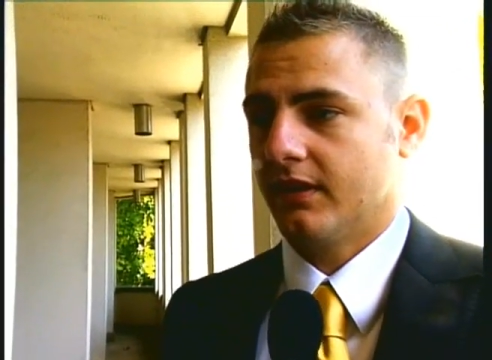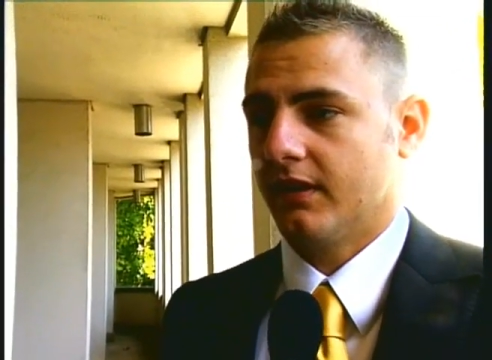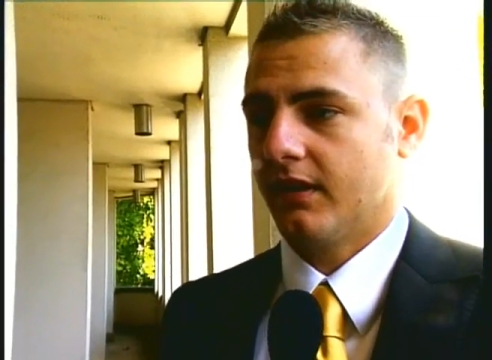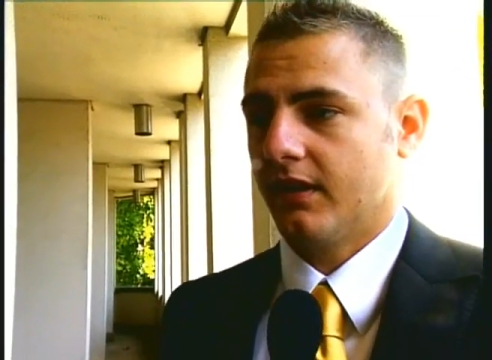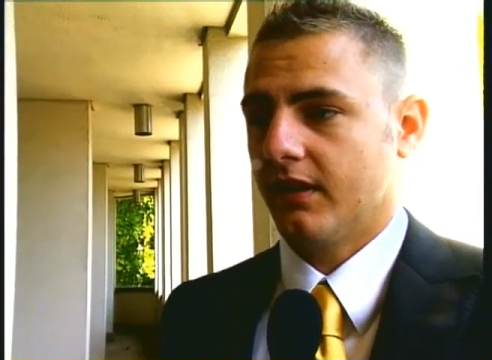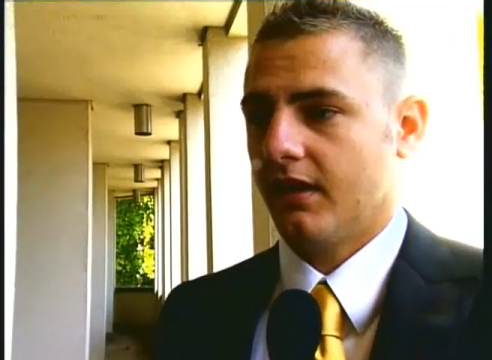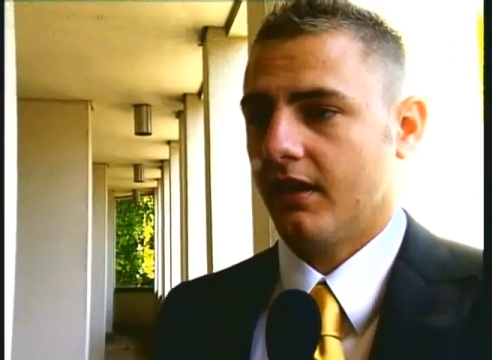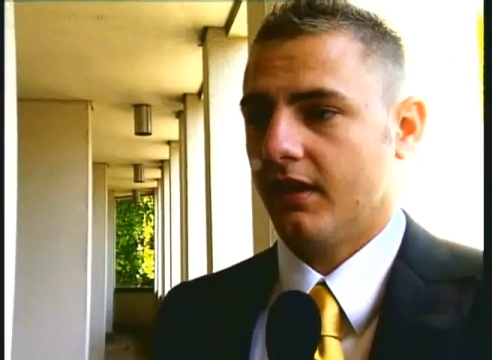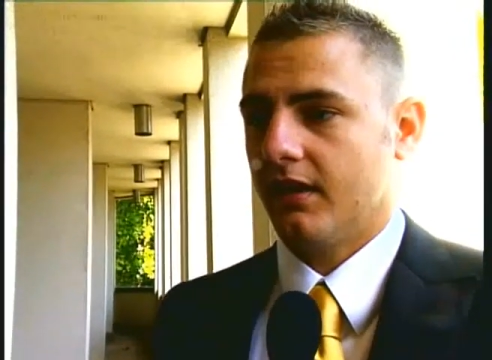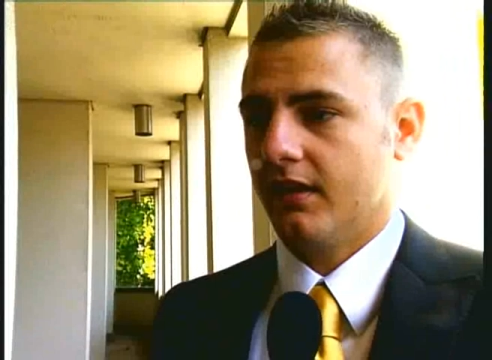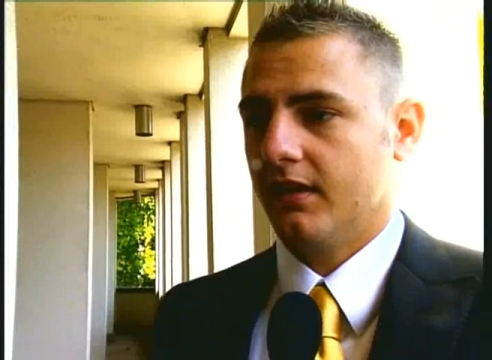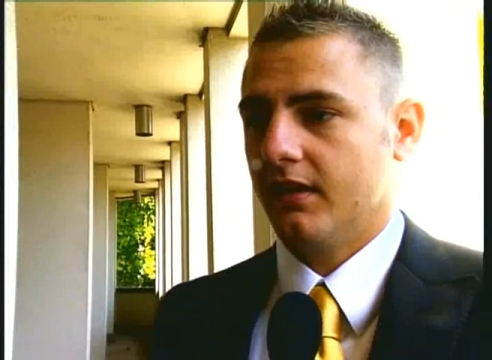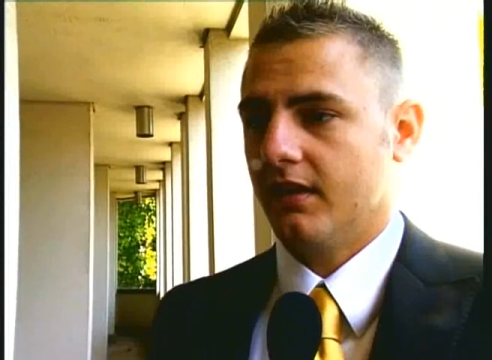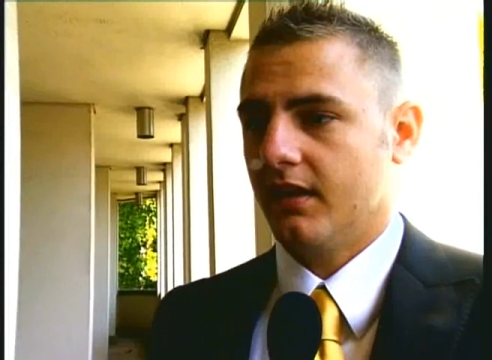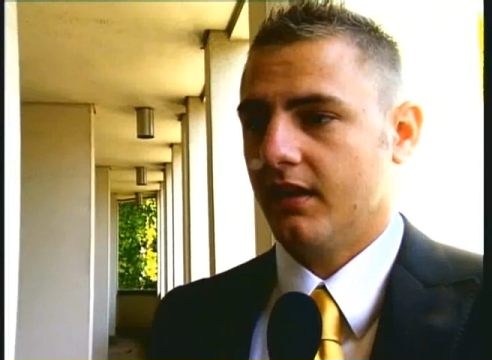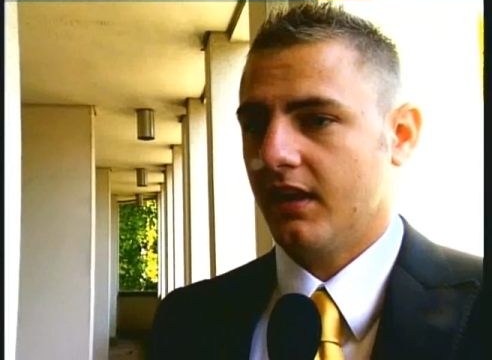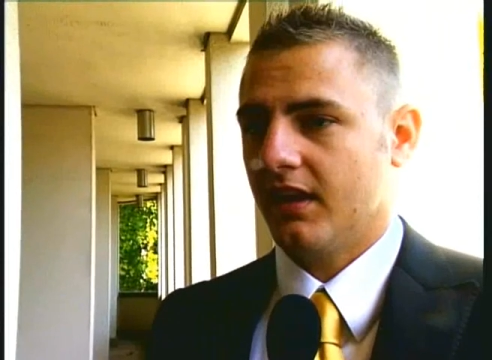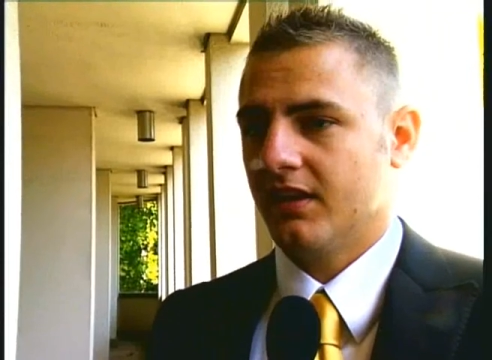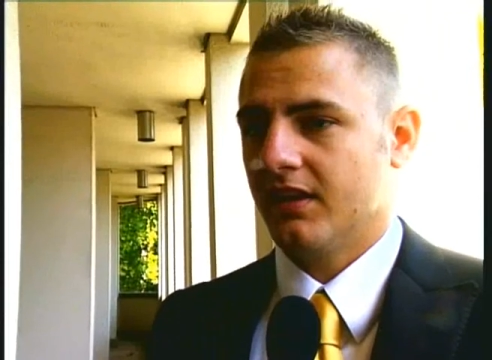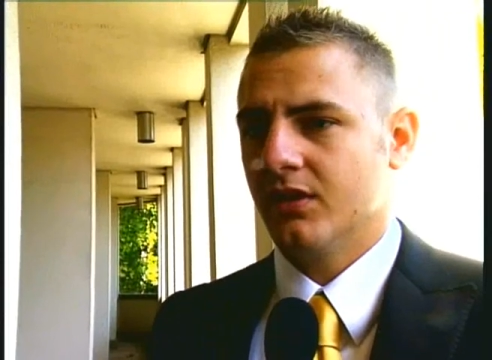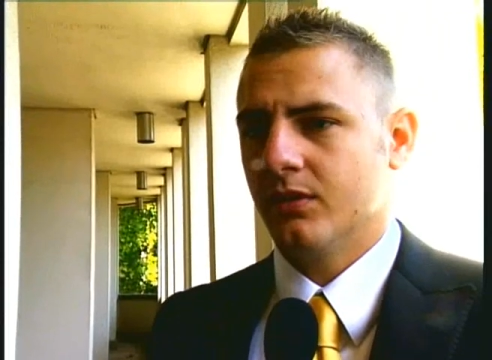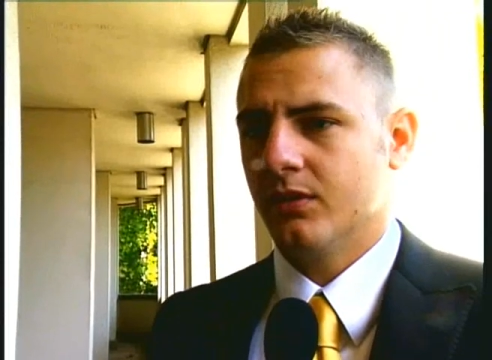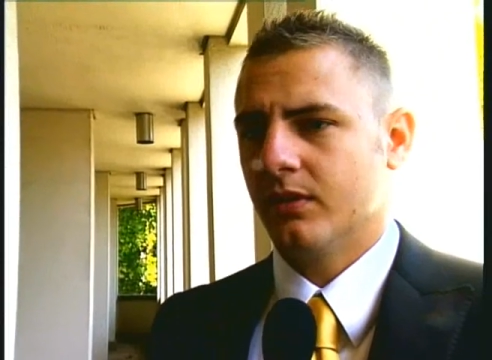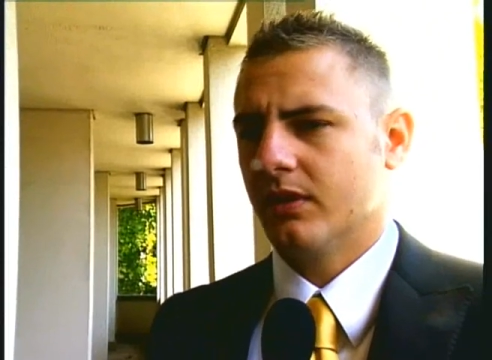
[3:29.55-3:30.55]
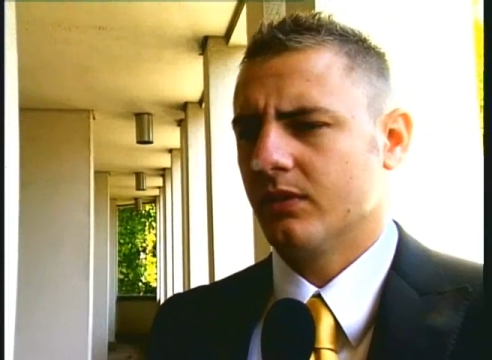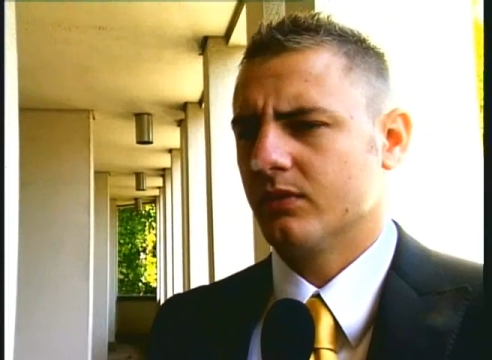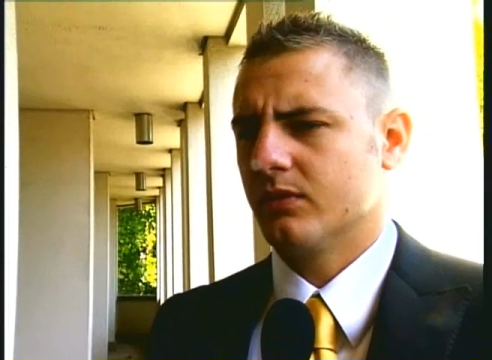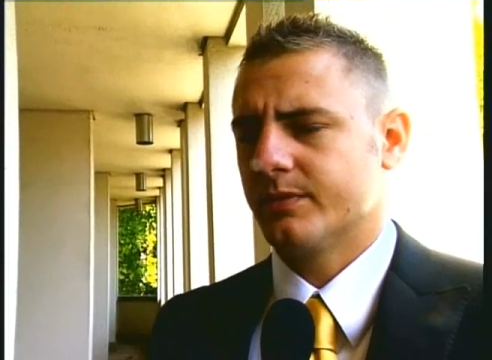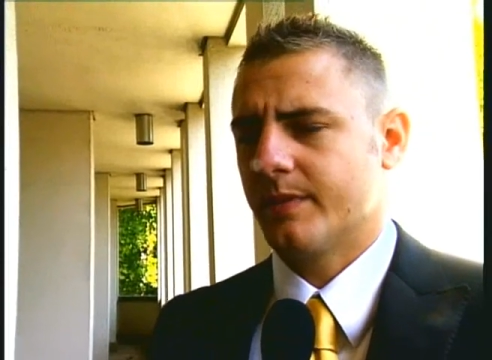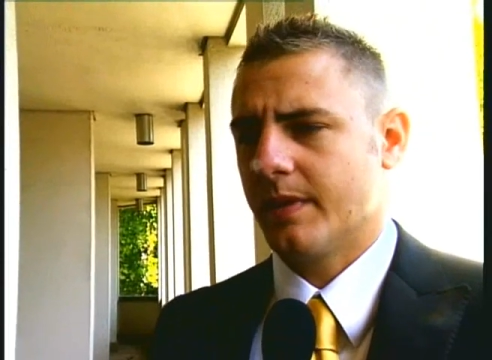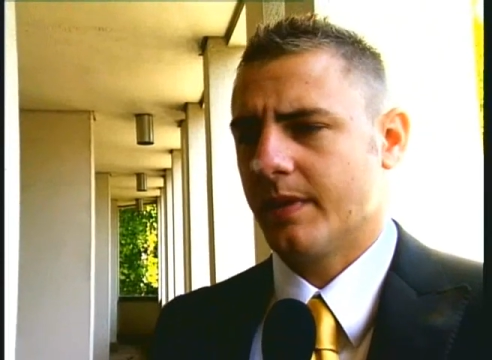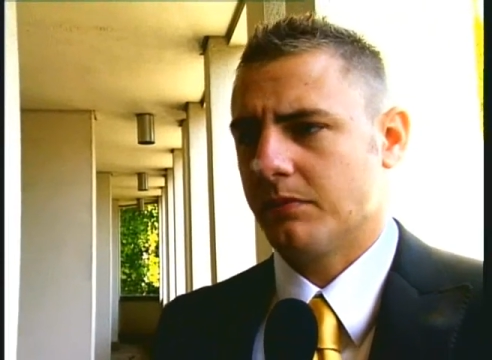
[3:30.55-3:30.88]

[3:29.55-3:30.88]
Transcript: I knew there was